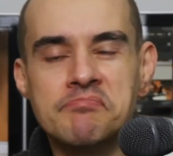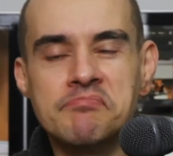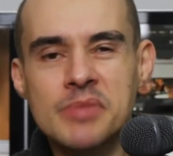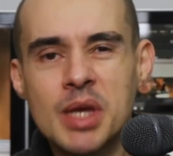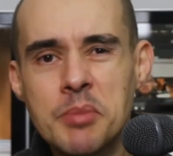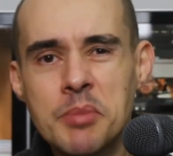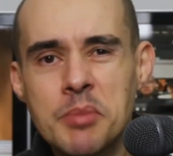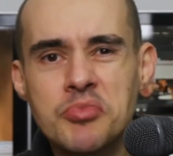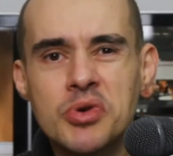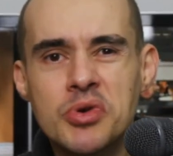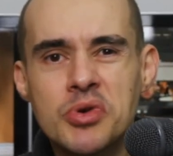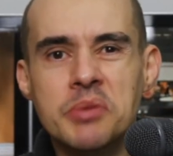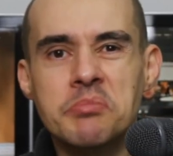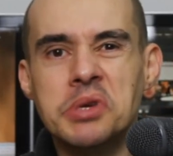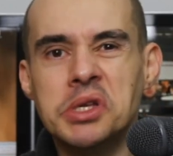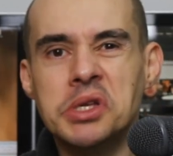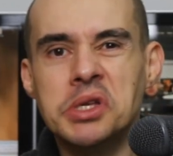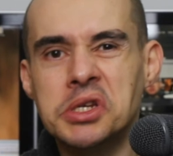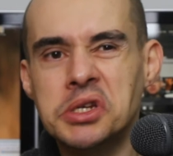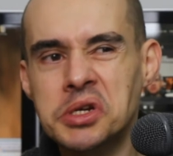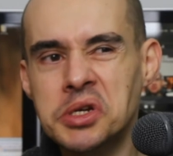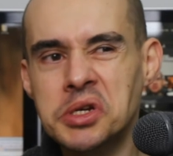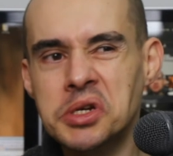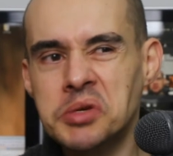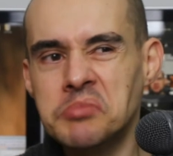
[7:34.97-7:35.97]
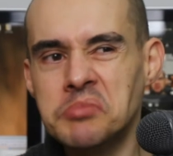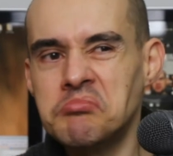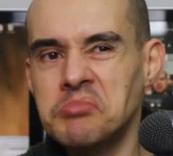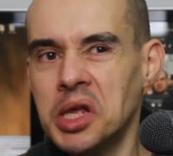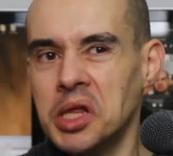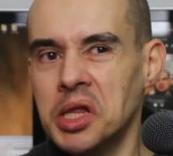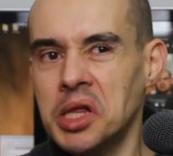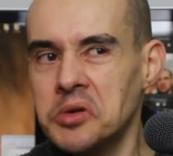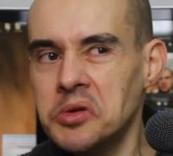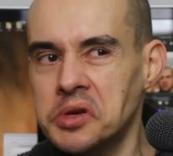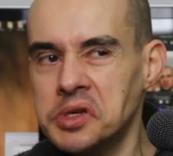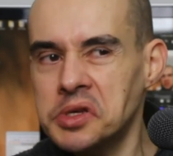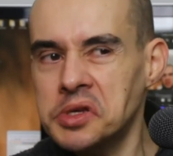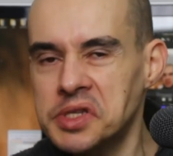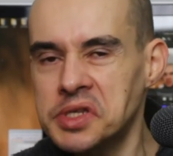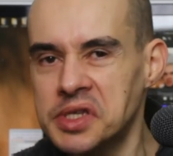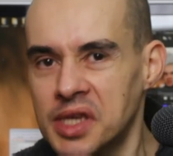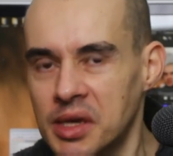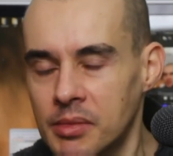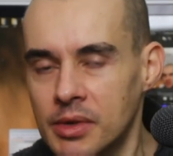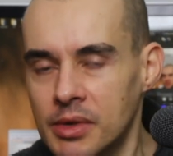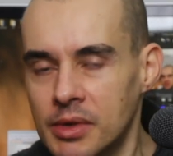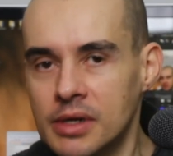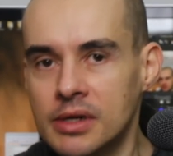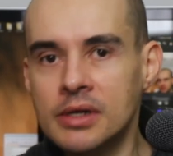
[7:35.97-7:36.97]
they're pretty much, they look
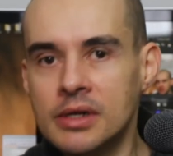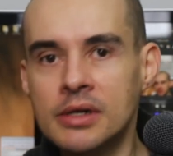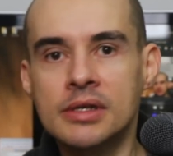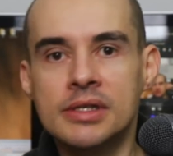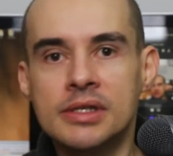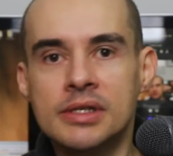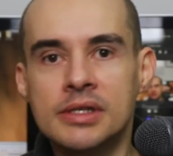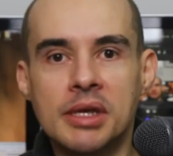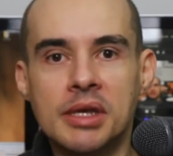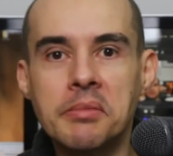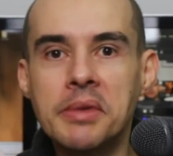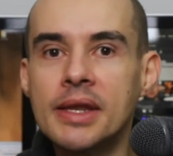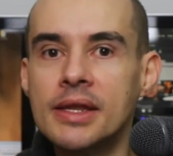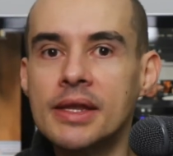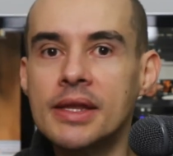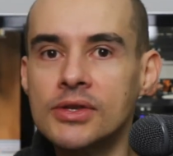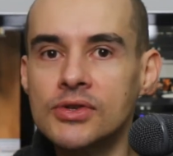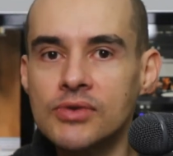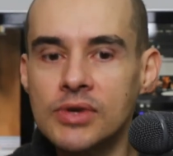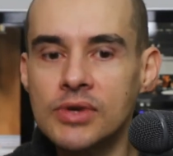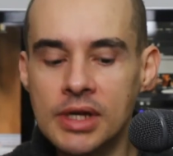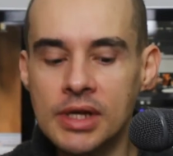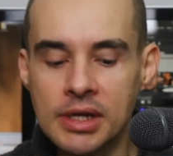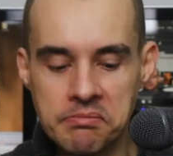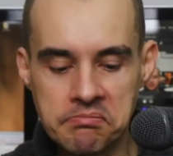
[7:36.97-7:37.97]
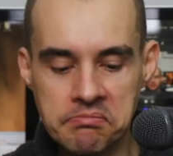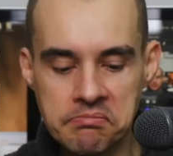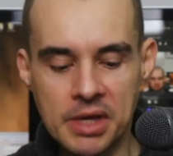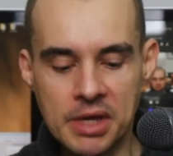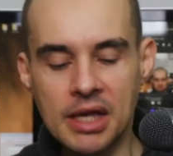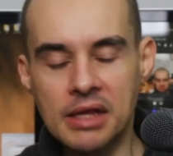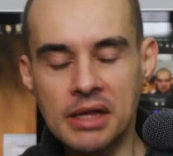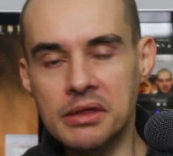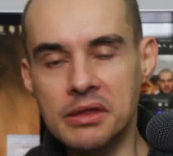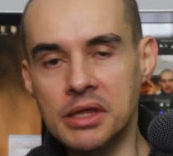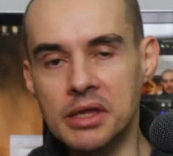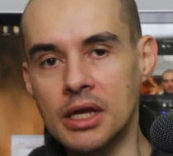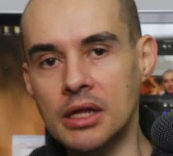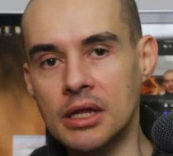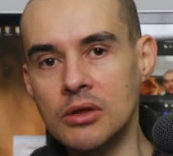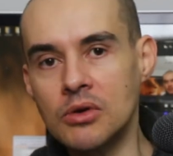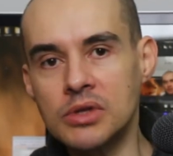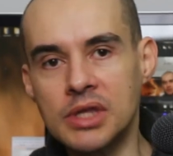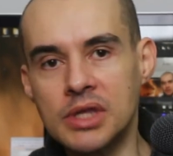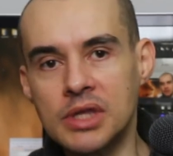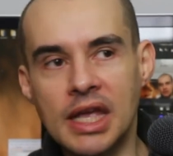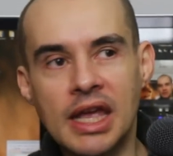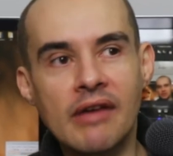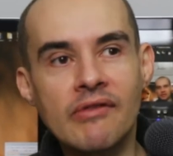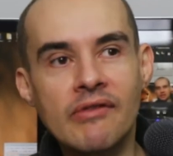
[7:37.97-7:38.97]
similar, same industry, they
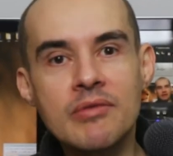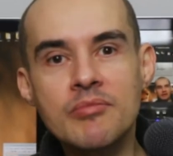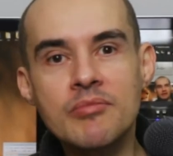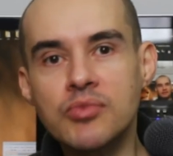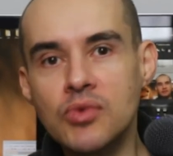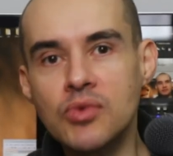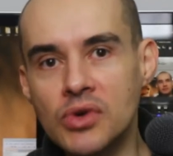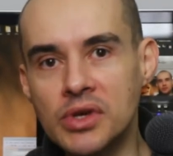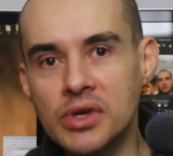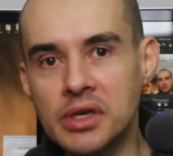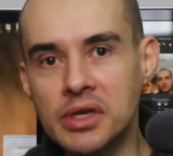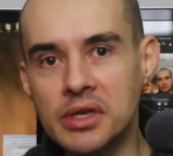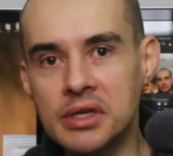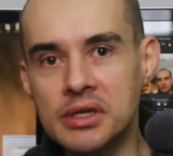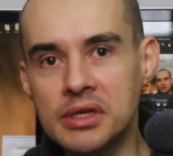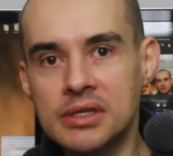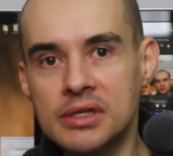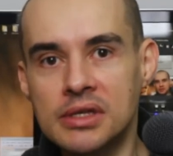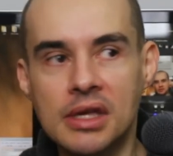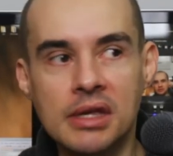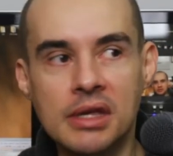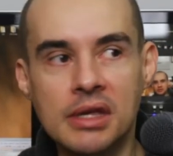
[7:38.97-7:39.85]
have employees,